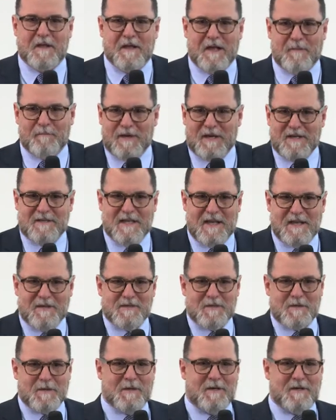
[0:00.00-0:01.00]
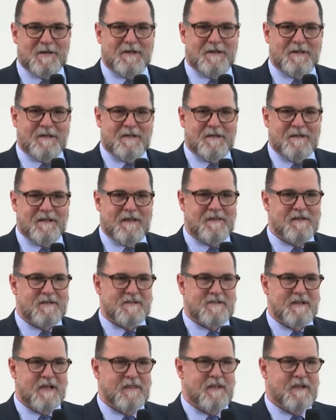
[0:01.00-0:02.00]
company takes it all and there's
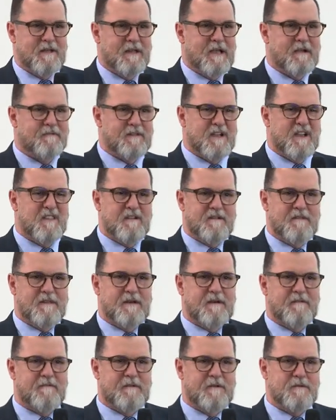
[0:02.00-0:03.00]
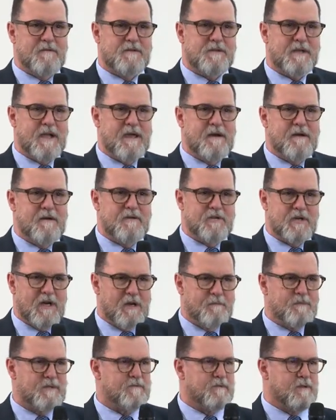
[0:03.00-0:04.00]
nothing left other than a few scattered
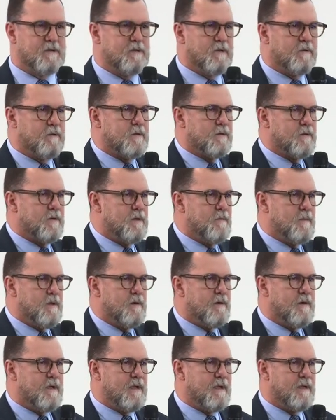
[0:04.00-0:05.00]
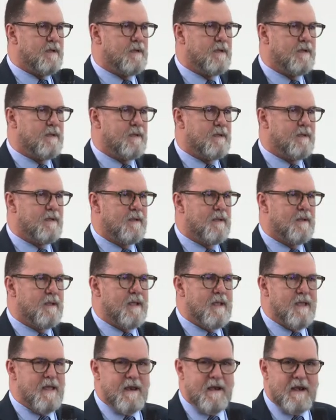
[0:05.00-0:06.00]
jobs for the local community.
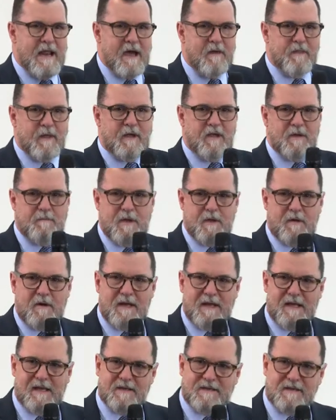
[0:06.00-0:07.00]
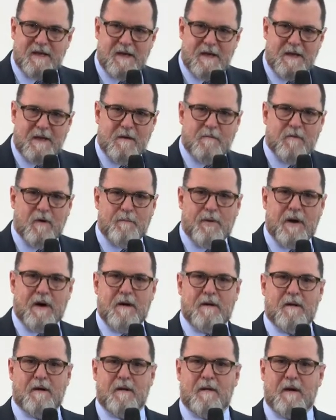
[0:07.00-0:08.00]
Now the community is an equal
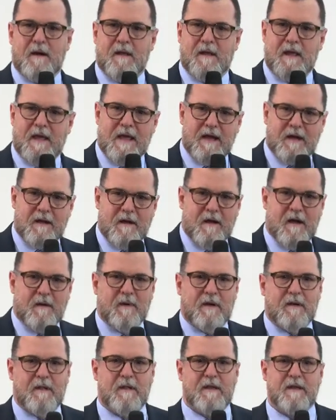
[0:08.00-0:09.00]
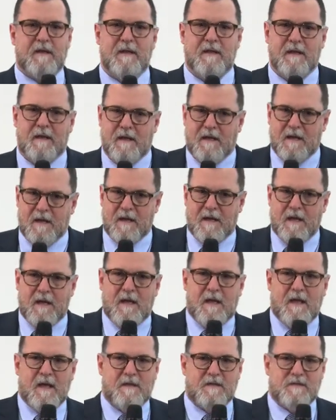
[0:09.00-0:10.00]
partner economically
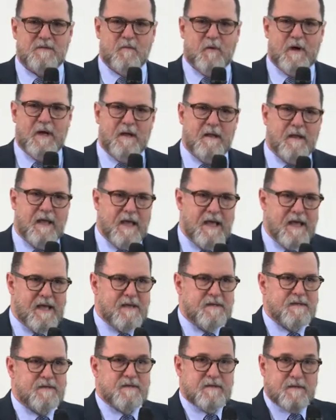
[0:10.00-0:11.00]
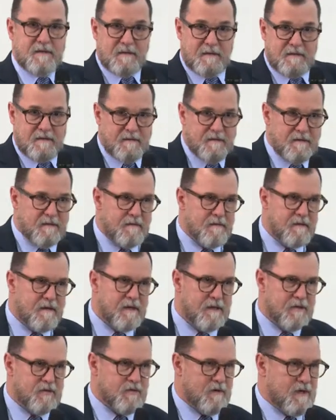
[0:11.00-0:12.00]
as well as
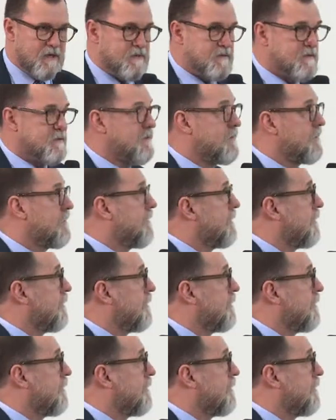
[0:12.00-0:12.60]
in trust.